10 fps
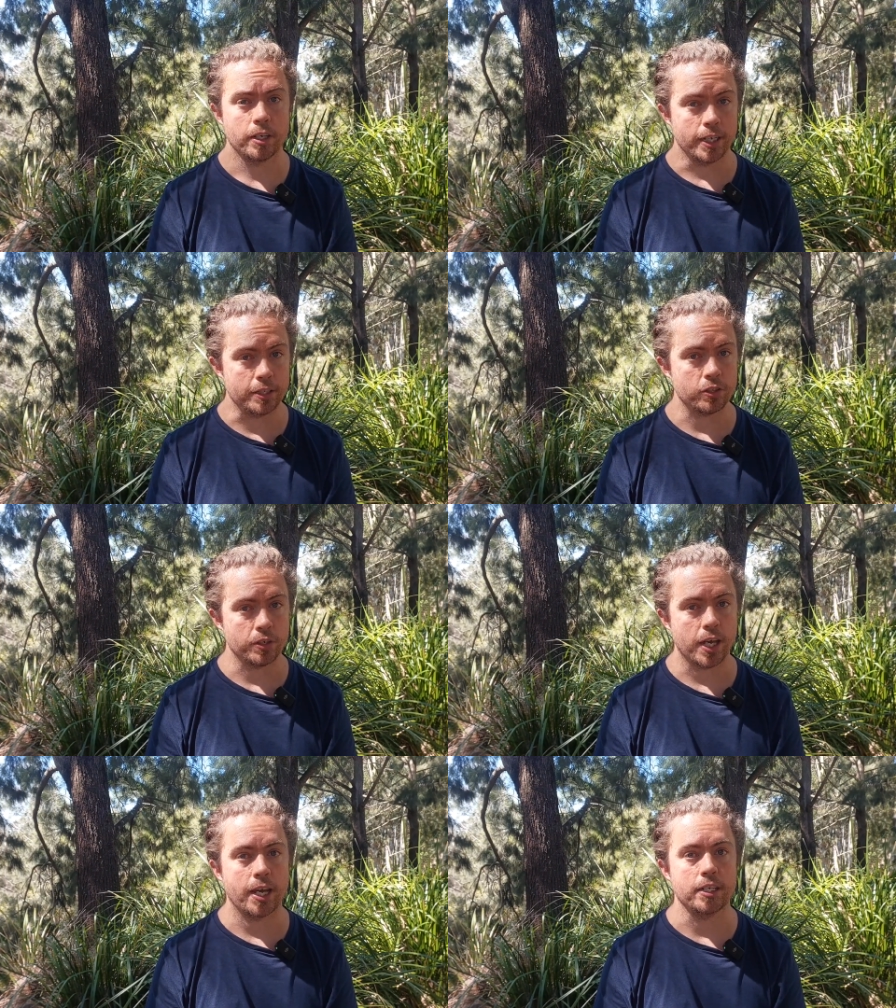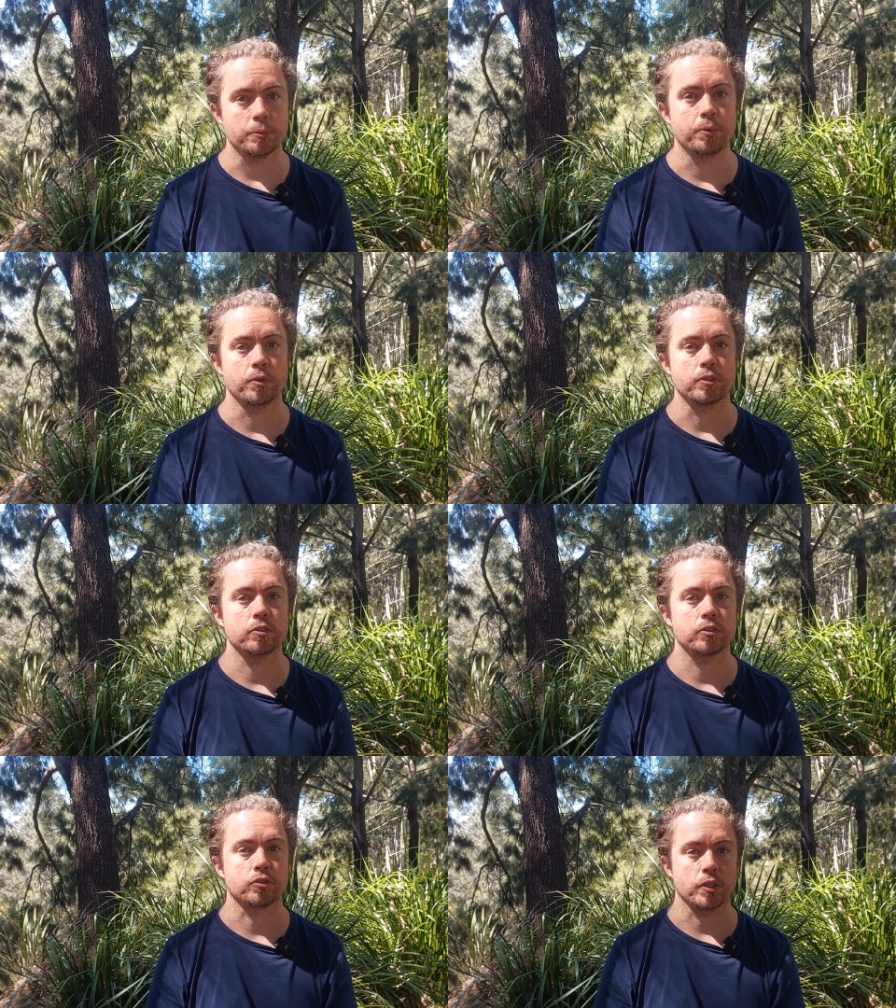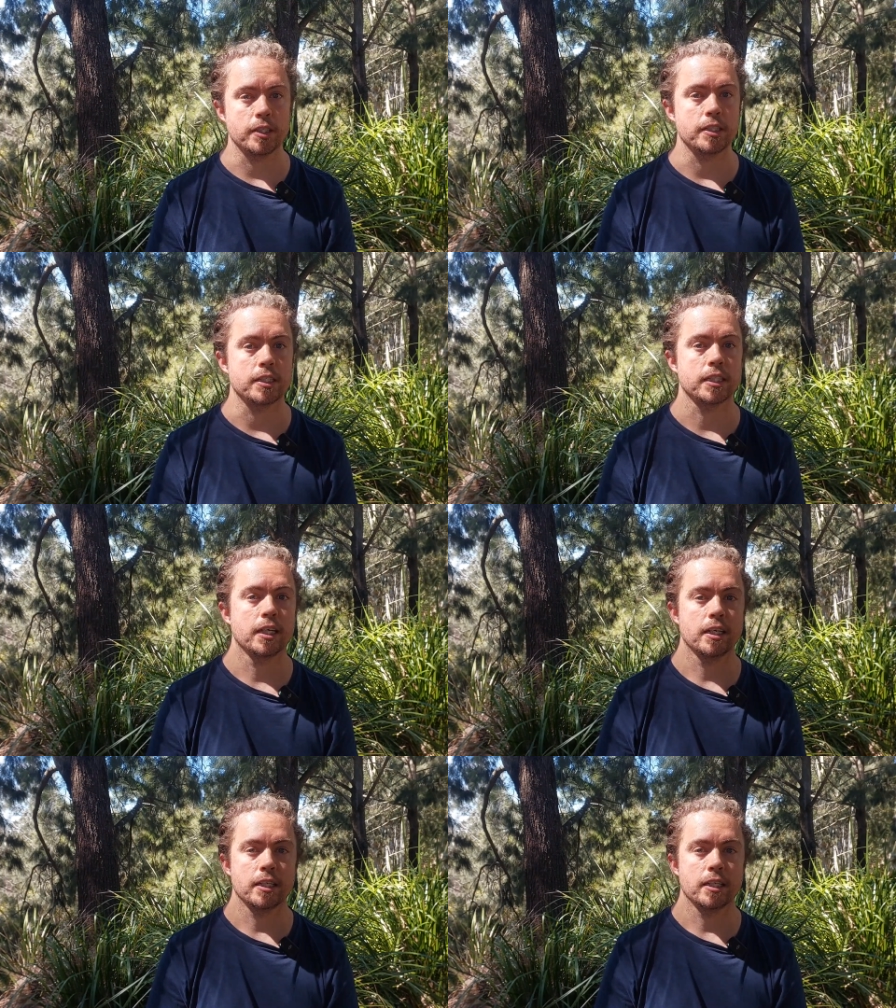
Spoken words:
it's okay to put trees